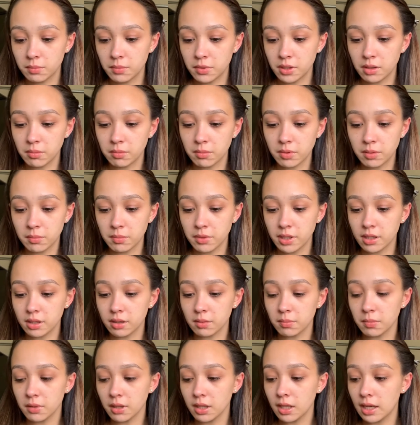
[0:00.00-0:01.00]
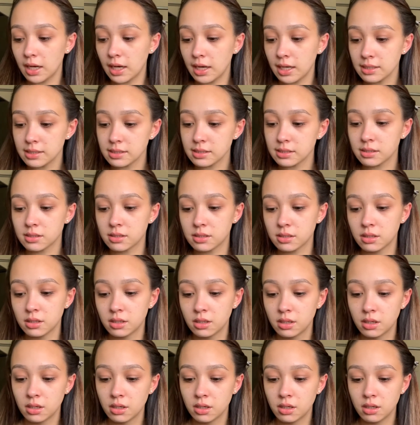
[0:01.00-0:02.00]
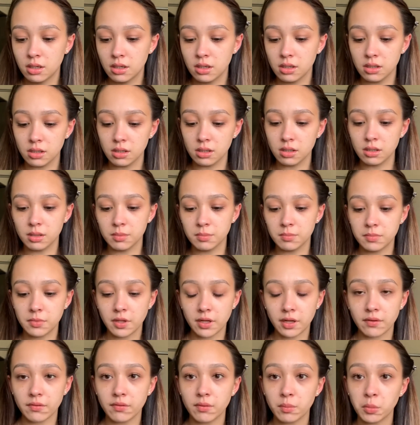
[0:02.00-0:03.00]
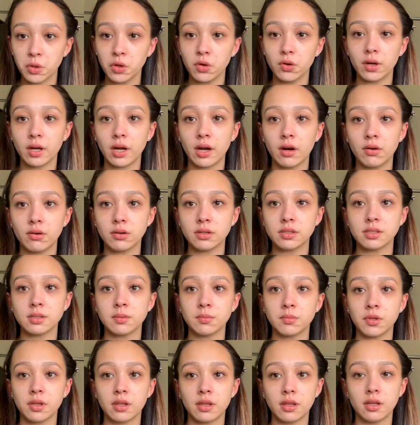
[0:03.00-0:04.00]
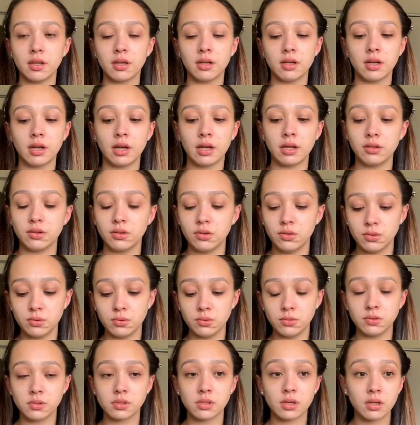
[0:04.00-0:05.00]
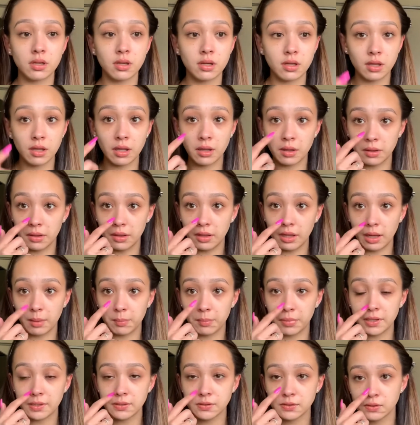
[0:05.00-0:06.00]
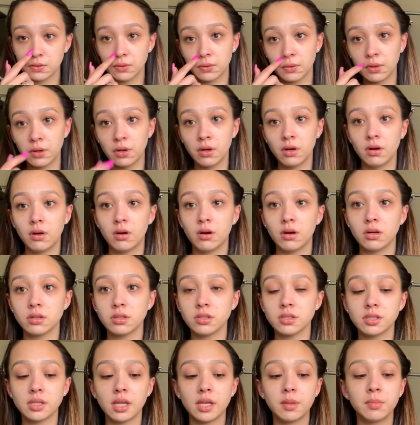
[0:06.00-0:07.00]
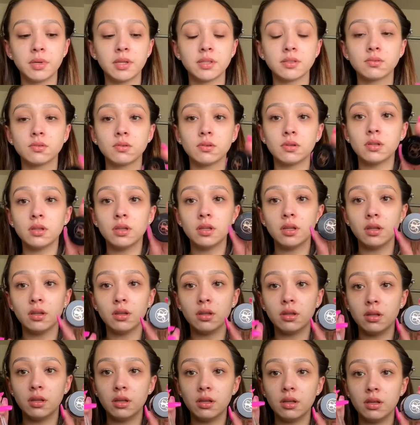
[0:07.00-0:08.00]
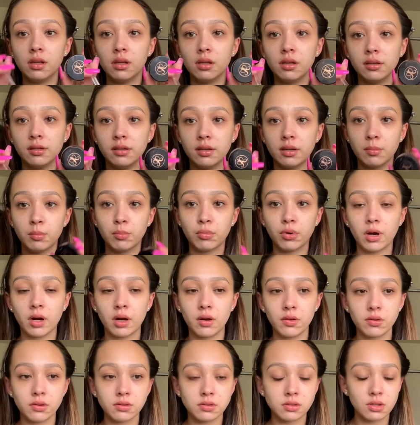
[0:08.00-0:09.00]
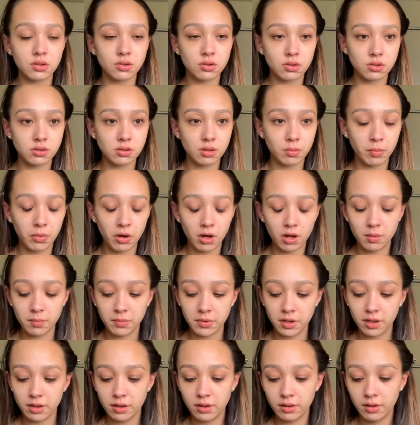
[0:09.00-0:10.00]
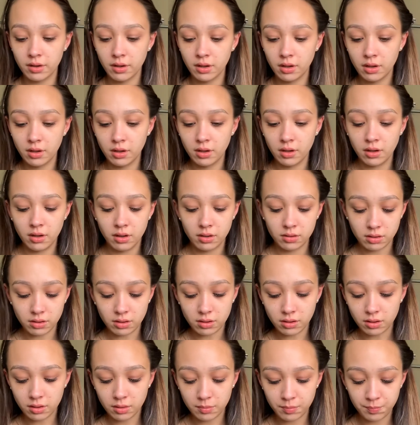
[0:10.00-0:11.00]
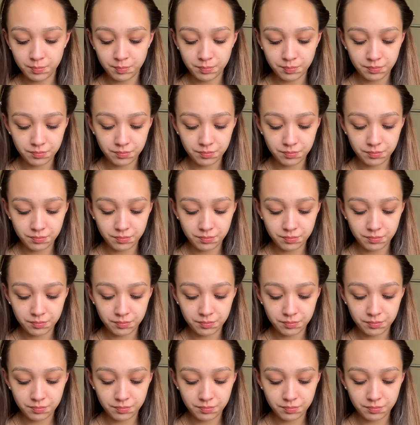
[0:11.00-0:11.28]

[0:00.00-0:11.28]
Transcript: make my makeup last, like if I'm going out or something, then I use that pencil, or just a pencil, and then the dip brow. This is just a pomade, and